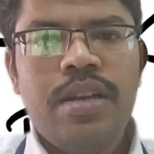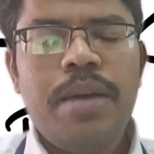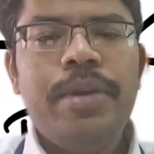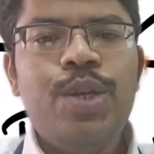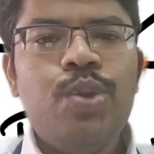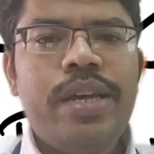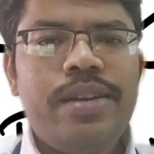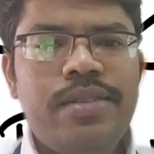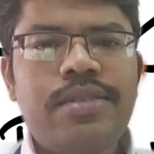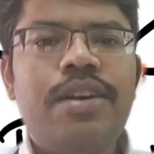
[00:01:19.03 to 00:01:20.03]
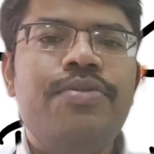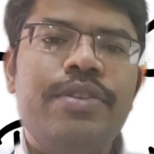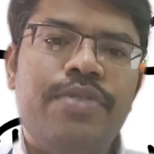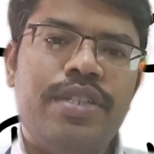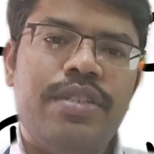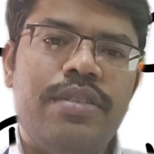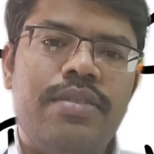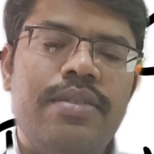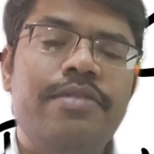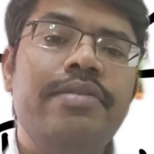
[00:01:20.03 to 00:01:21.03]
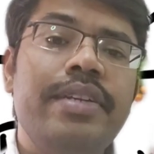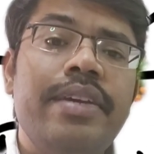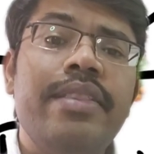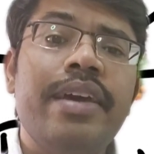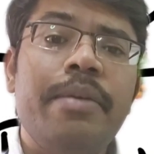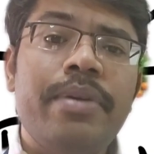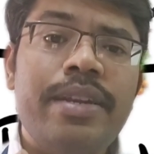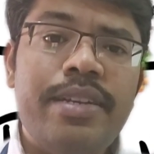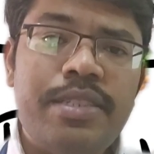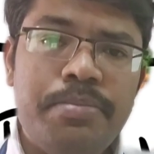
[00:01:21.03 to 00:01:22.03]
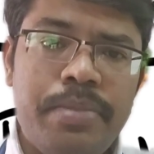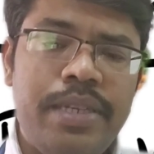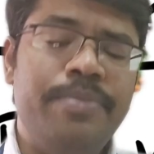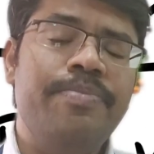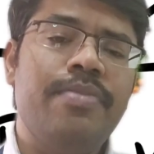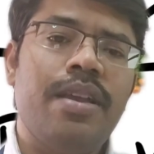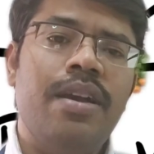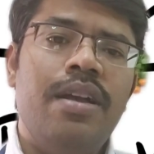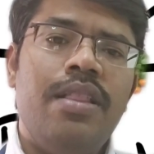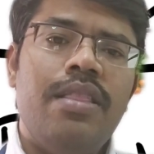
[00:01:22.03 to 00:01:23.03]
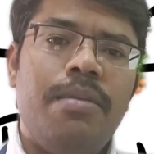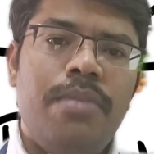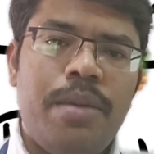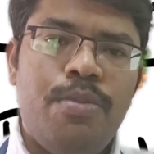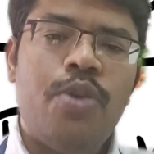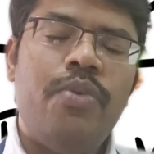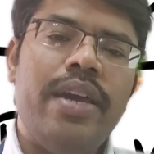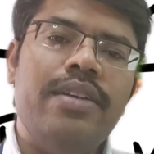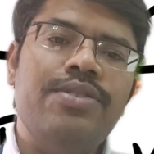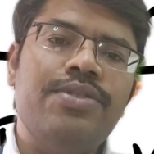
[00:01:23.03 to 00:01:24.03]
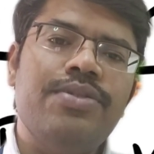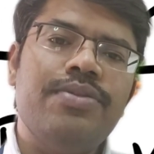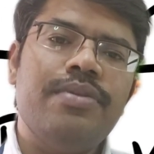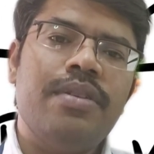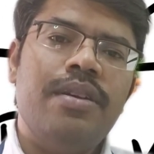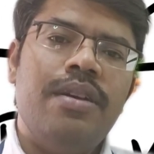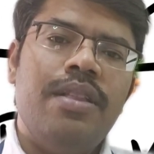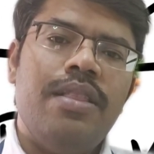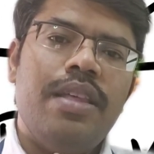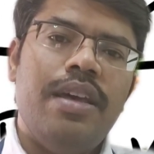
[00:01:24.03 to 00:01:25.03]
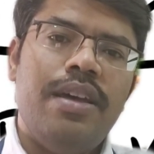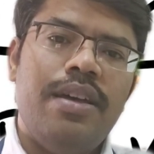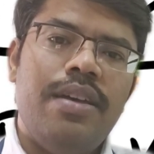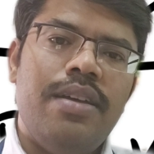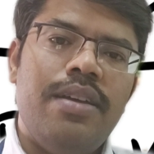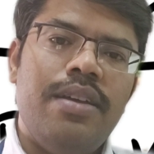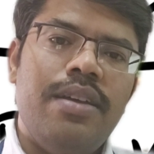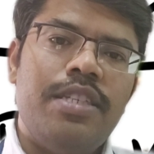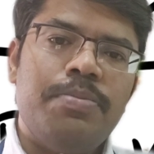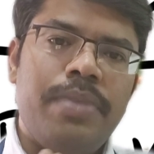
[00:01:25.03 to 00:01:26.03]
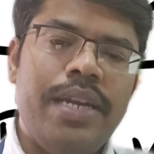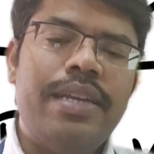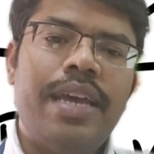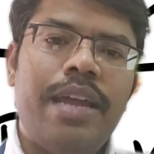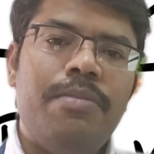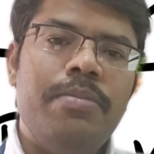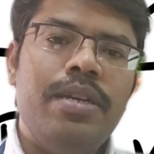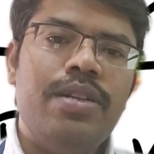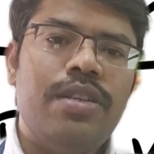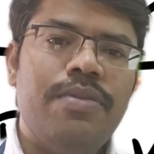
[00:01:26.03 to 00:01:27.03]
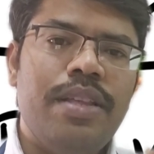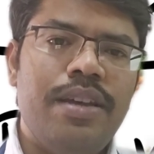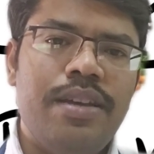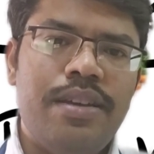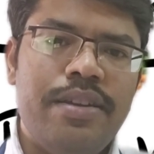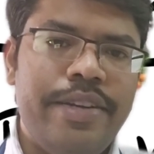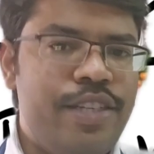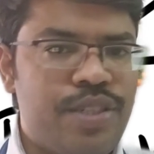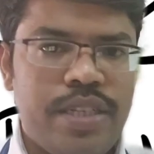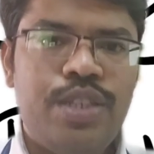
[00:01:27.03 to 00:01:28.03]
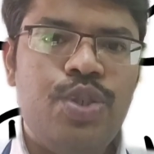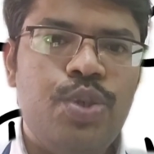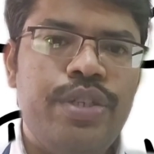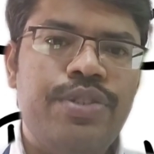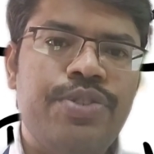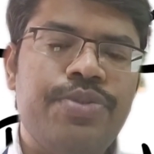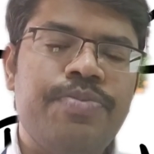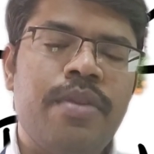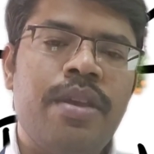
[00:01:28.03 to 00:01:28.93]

Coming to the risk of infection, if we take the hepatitis B, the bloodborne virus, the spread can be because of the needle stick injuries,